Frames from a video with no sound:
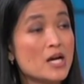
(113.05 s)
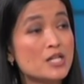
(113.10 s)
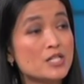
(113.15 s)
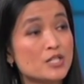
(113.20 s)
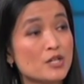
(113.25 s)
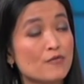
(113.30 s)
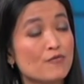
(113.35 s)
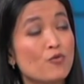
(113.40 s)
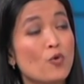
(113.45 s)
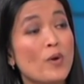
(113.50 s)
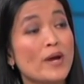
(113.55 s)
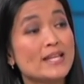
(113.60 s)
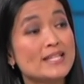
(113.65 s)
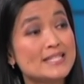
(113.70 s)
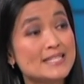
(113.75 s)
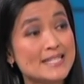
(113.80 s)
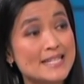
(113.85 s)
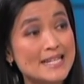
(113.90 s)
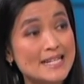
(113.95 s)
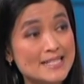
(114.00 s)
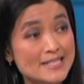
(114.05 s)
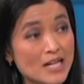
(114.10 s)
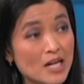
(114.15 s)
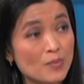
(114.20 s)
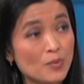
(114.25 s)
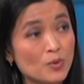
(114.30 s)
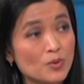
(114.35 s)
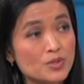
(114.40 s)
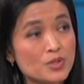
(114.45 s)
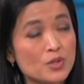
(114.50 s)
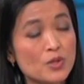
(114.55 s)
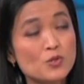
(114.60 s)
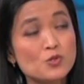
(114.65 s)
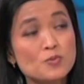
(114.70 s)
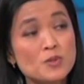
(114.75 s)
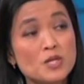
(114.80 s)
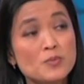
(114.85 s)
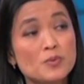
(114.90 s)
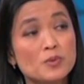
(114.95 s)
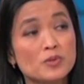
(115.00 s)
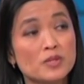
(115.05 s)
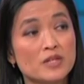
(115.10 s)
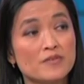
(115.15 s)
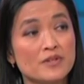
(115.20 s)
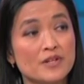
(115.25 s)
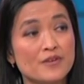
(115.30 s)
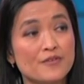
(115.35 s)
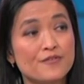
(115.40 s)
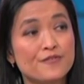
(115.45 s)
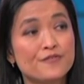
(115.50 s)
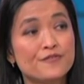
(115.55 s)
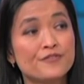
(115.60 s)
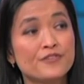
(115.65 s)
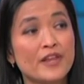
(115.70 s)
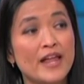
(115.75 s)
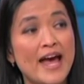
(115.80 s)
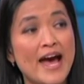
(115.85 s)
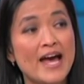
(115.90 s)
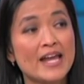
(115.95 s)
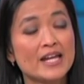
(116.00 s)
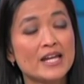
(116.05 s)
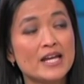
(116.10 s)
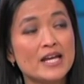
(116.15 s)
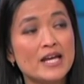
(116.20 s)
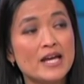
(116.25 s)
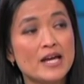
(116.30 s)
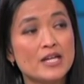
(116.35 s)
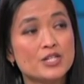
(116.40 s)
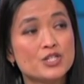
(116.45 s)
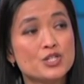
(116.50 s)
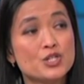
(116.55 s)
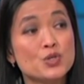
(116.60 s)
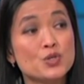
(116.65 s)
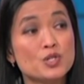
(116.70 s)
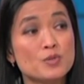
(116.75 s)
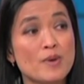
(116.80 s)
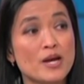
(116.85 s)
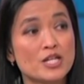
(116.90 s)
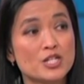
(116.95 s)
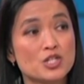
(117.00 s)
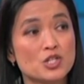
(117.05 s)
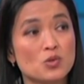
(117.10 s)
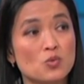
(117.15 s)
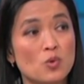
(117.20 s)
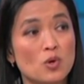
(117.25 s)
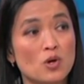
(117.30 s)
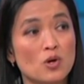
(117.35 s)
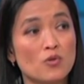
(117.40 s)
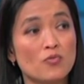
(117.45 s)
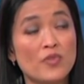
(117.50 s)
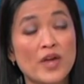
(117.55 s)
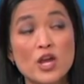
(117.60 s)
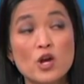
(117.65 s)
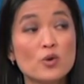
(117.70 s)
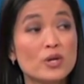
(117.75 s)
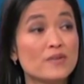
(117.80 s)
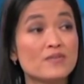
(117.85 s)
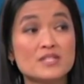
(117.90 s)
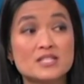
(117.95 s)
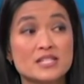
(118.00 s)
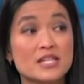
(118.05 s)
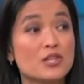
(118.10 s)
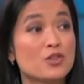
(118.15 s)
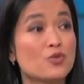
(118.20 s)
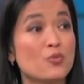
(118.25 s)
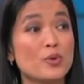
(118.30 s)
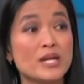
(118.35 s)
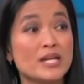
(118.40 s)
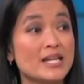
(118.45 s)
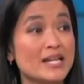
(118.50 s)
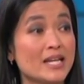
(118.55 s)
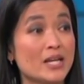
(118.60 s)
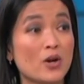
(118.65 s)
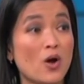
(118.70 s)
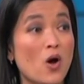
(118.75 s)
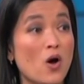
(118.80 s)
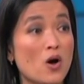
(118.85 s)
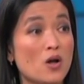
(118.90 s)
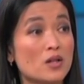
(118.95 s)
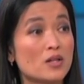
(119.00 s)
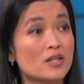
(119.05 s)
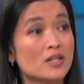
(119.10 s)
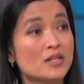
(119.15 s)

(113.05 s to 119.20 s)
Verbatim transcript: to avoid seeing double. So those people live in a flat and two-dimensional world. They don't even see 3D at all.